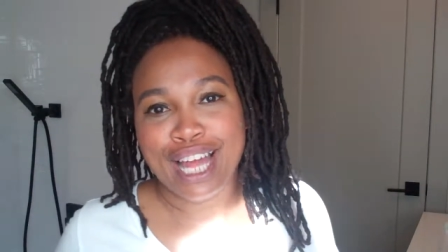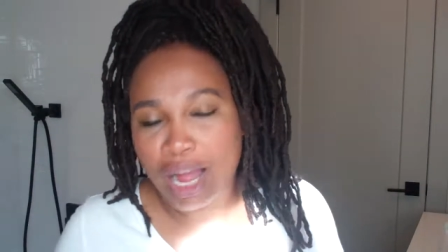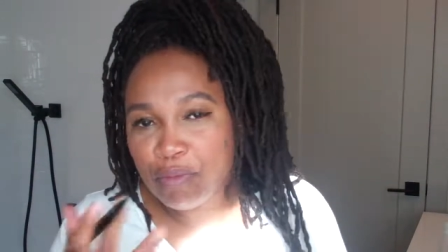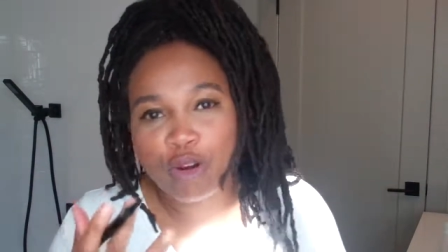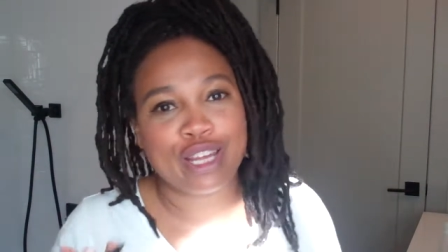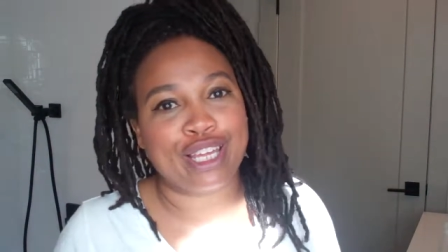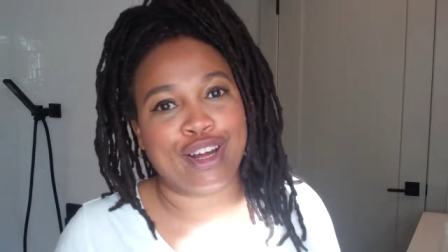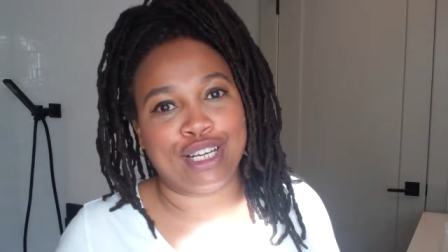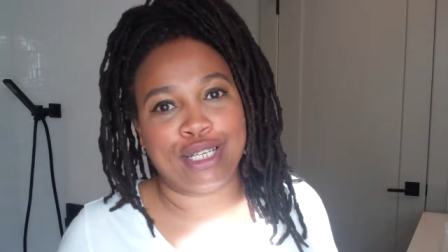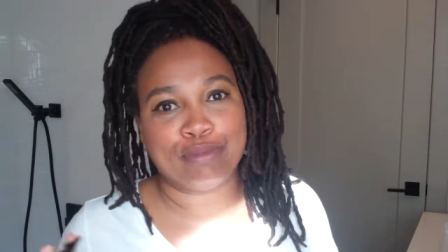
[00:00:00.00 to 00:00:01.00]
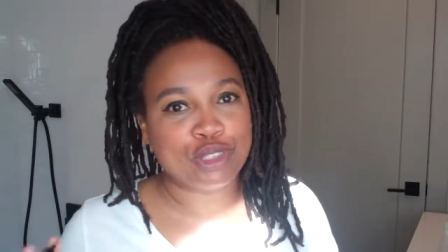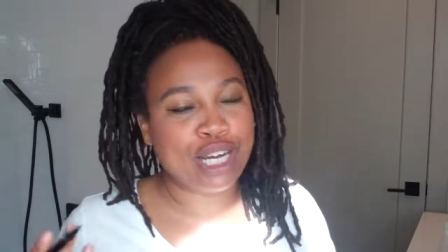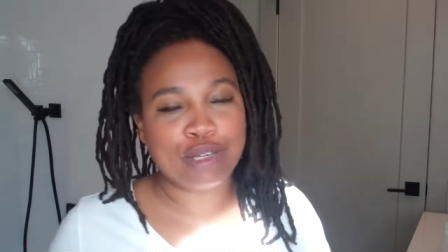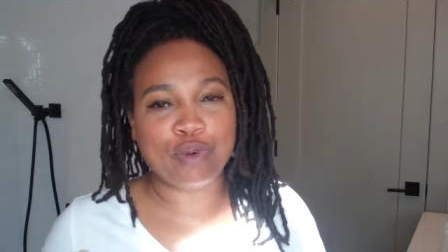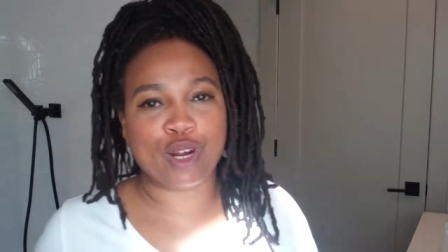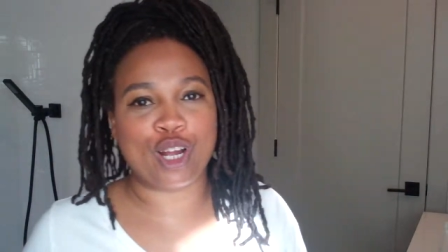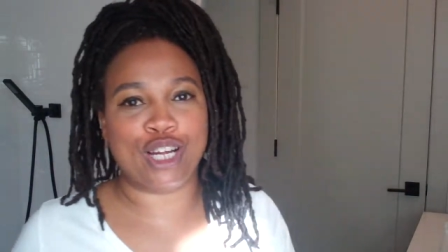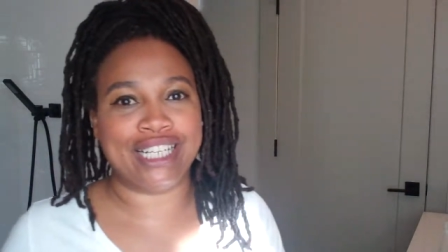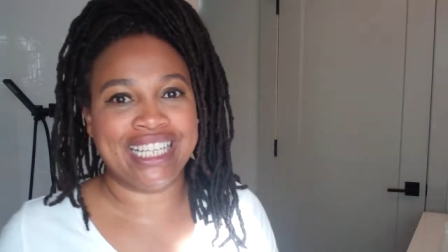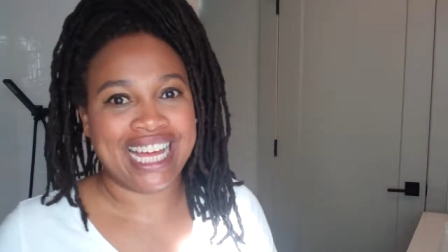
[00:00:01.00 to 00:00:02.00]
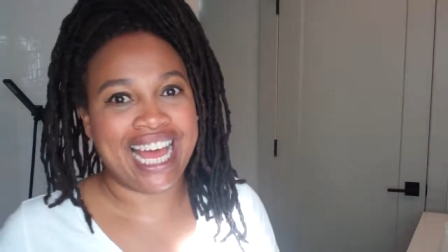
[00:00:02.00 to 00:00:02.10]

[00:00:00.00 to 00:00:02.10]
I'm working on it. I'm trying to work on it.